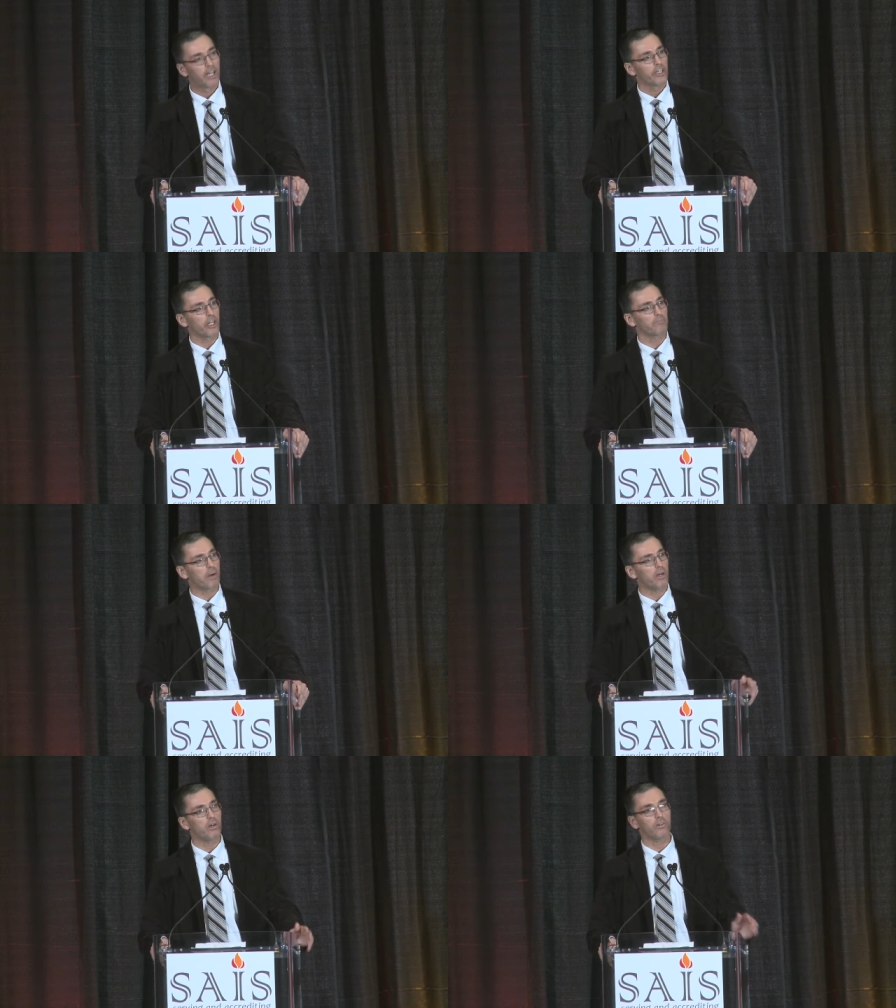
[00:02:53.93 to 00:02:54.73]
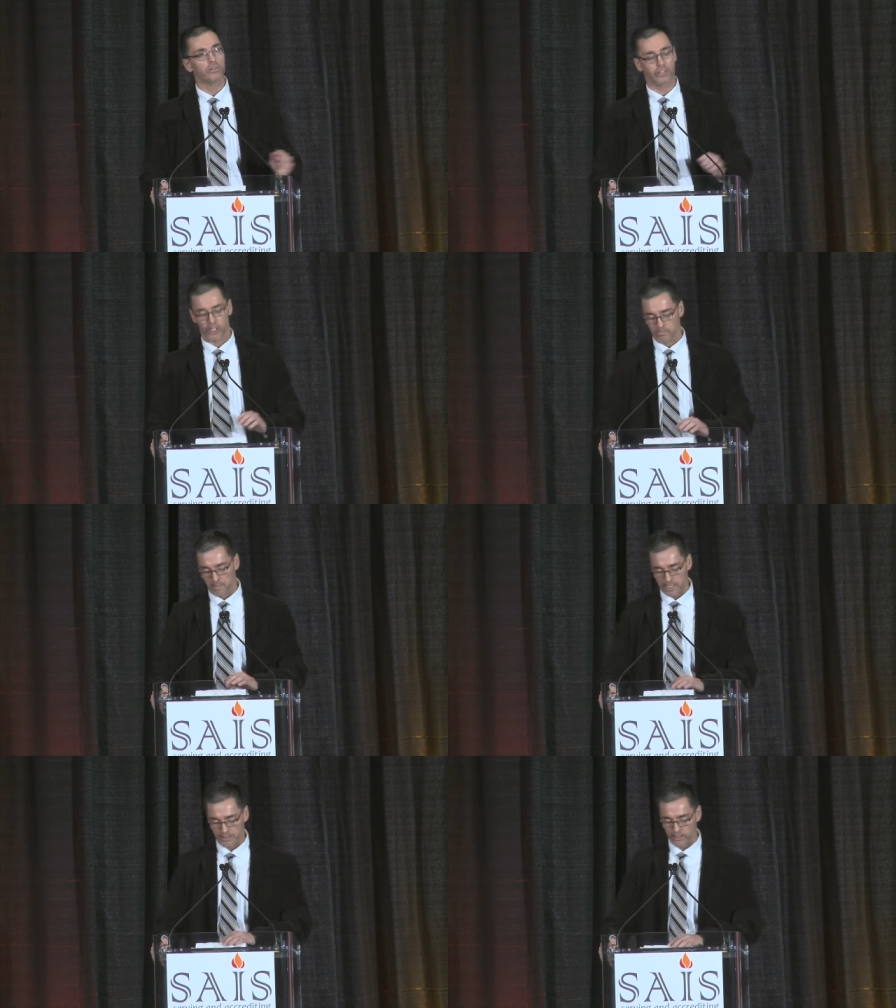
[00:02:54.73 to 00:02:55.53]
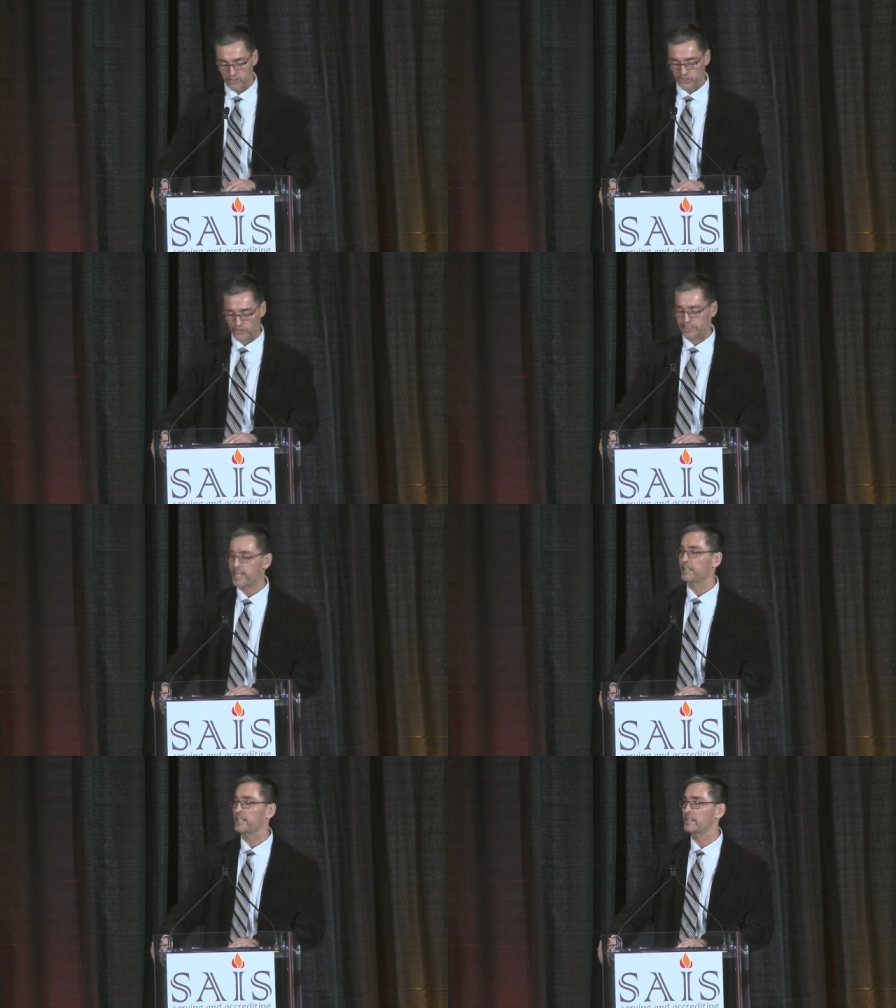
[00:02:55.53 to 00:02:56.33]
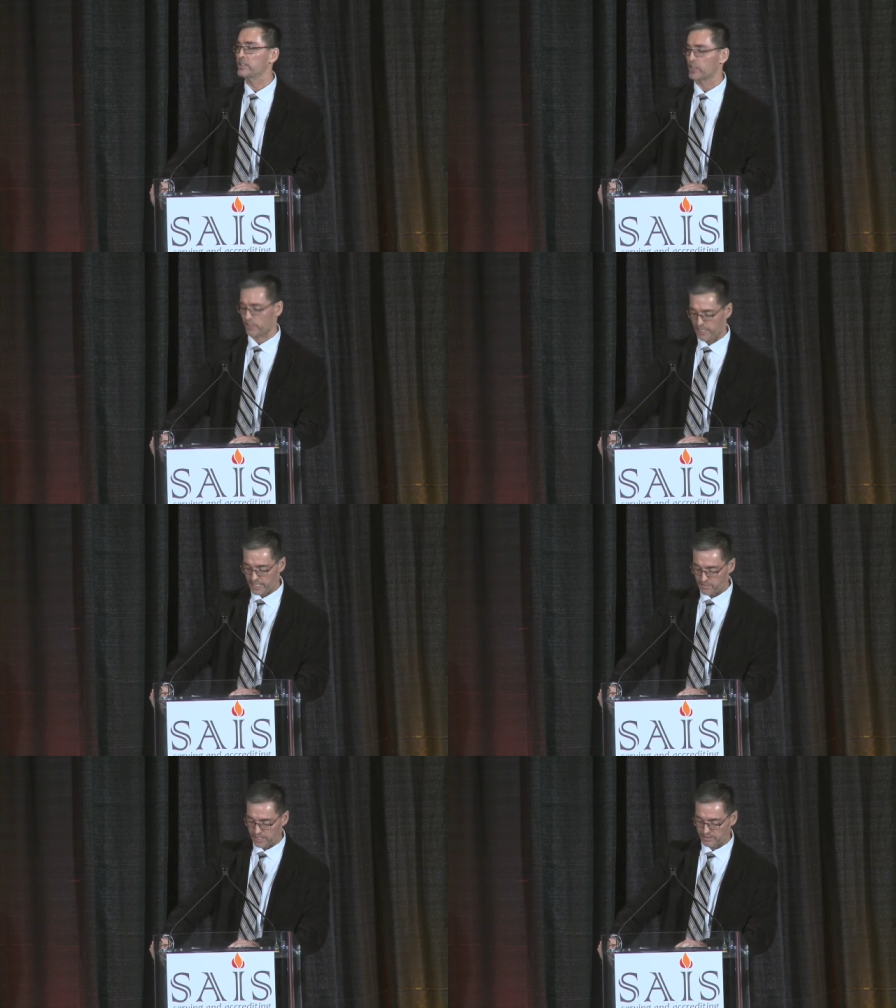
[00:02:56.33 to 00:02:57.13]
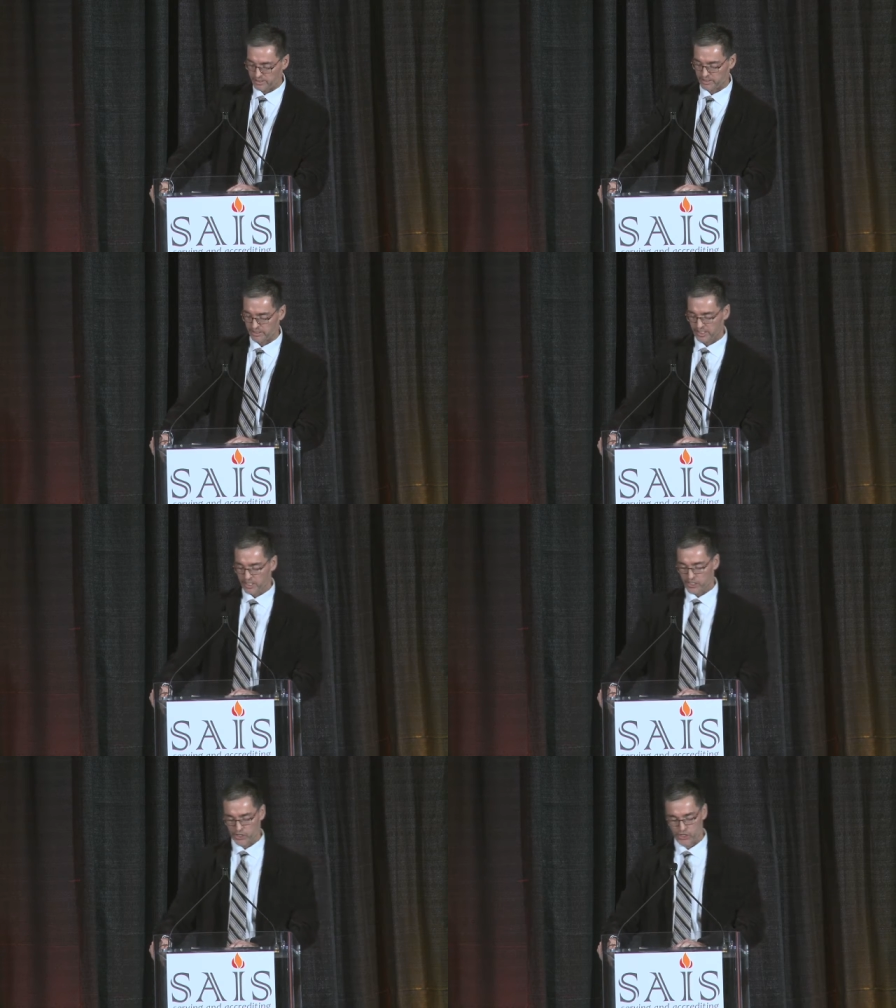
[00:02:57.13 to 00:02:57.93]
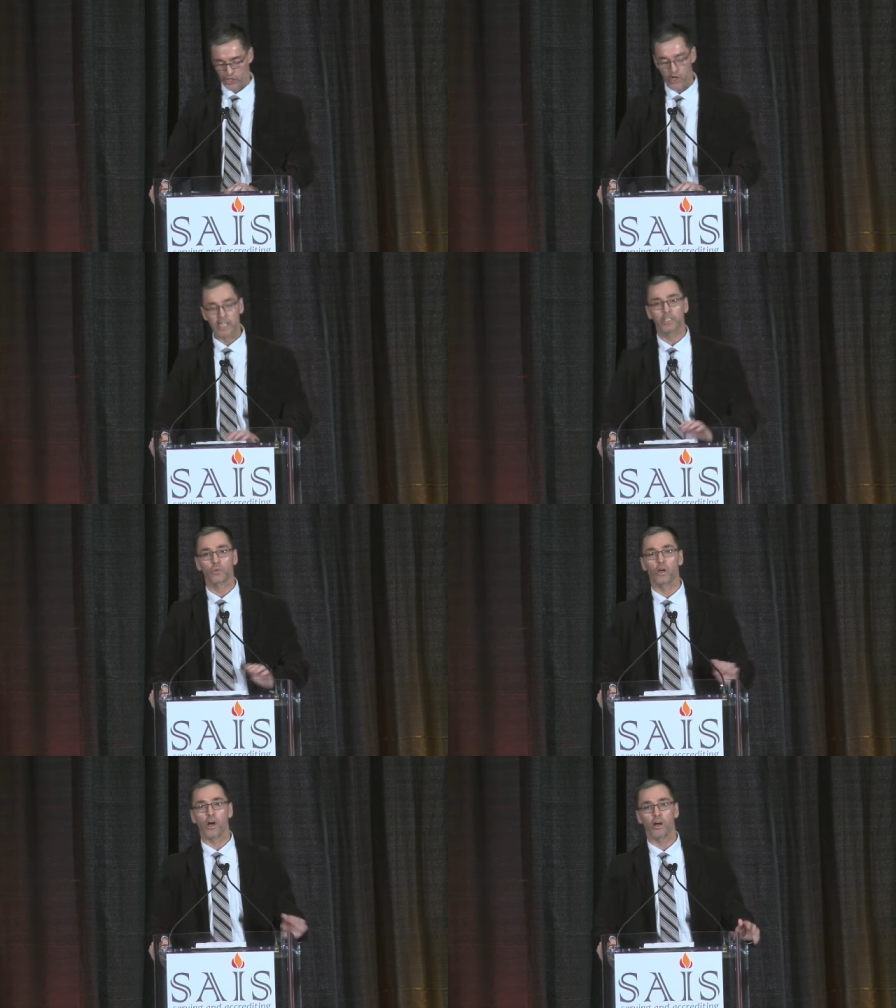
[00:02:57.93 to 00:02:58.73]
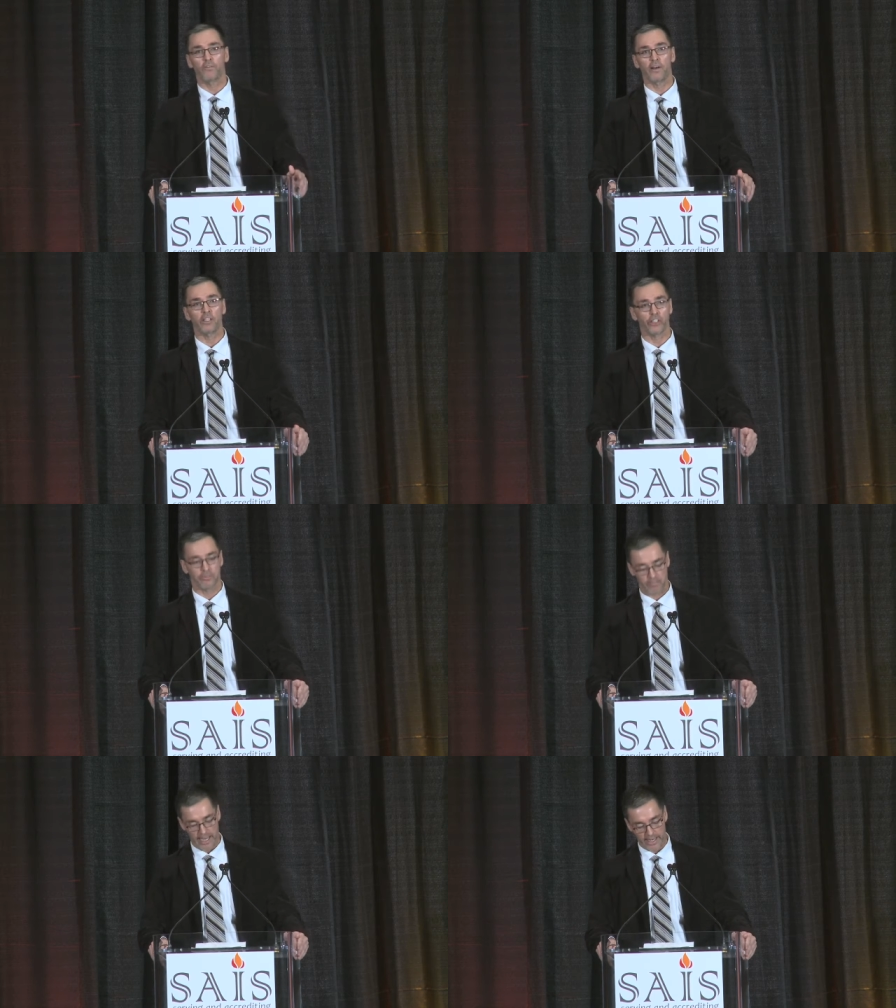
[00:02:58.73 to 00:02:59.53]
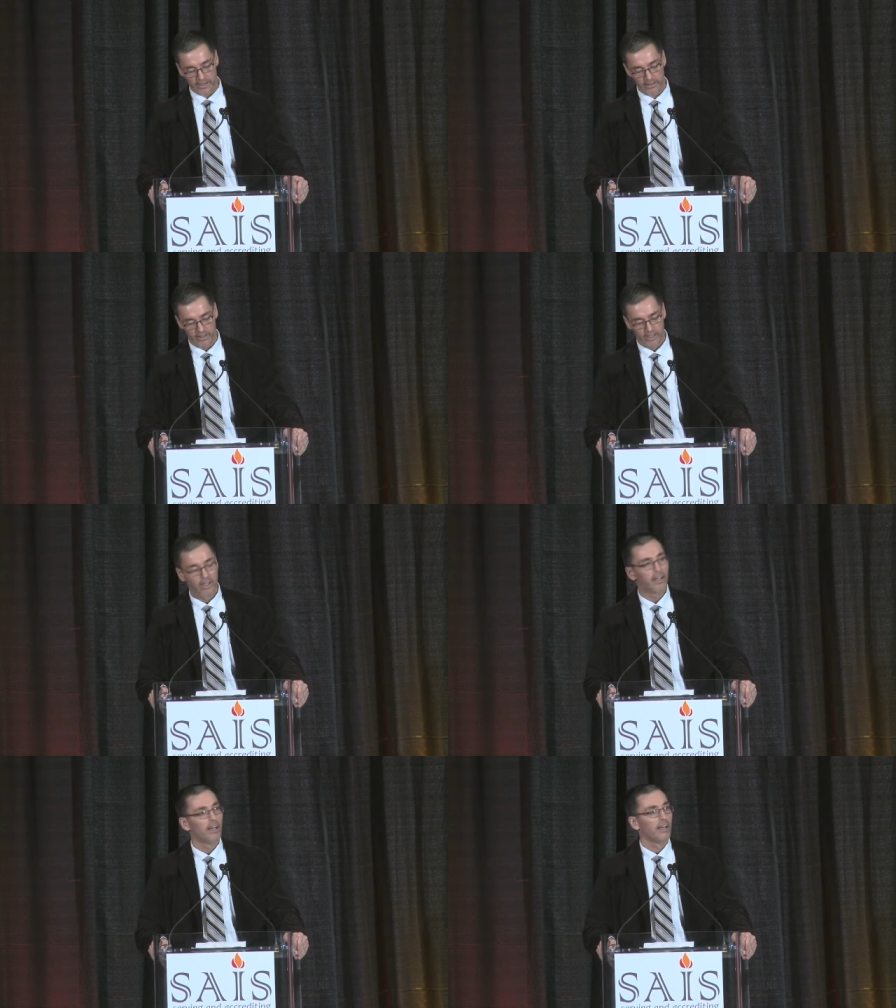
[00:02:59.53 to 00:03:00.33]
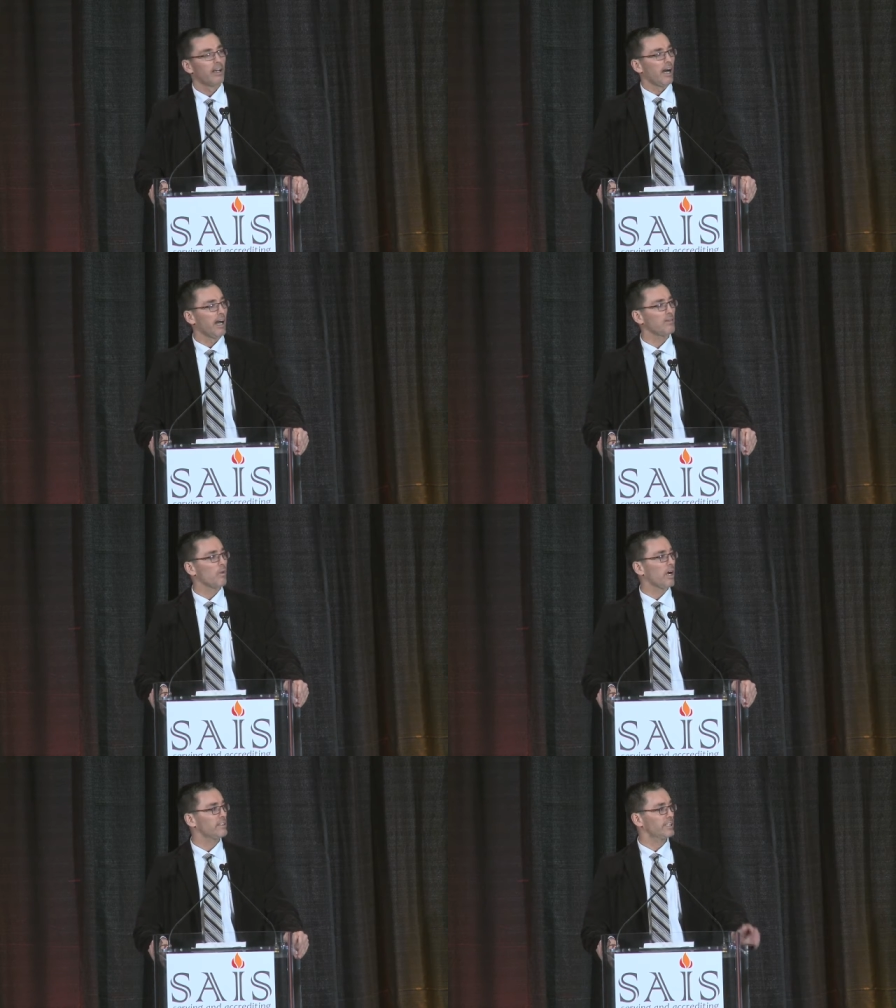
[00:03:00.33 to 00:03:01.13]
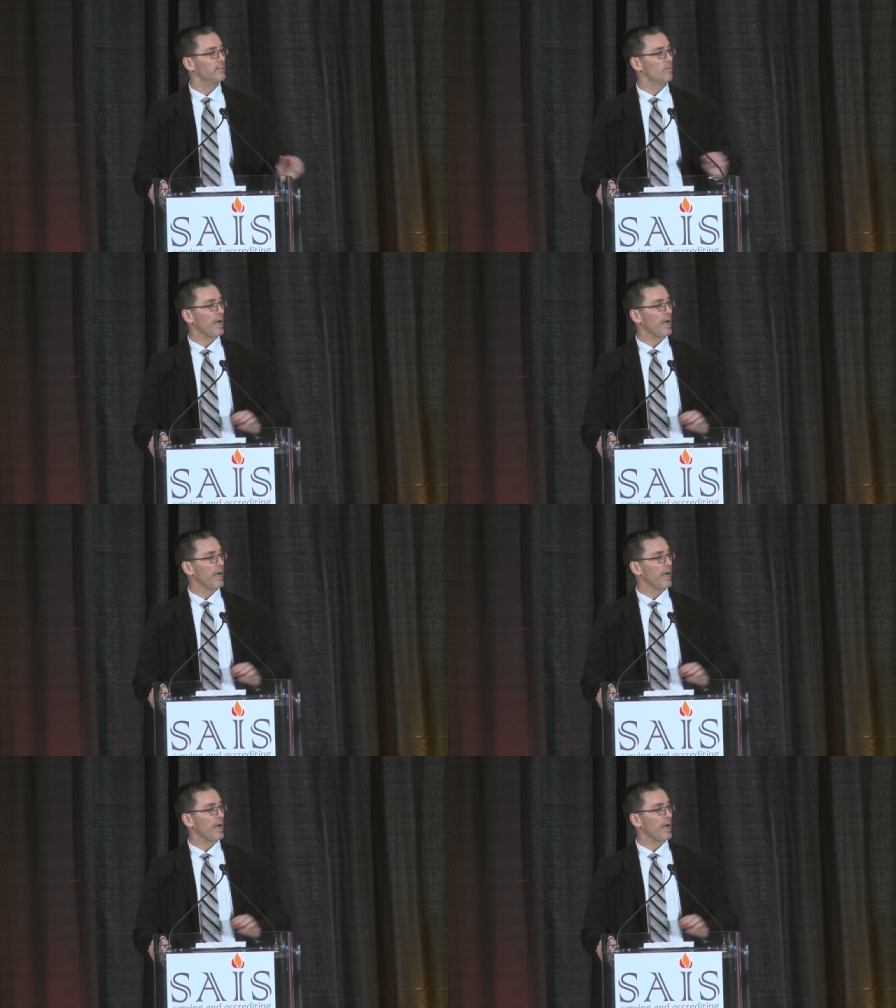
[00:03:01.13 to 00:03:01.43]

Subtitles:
Your bones, your muscles, your tendons, your ligaments, your joints will all function better. Unwanted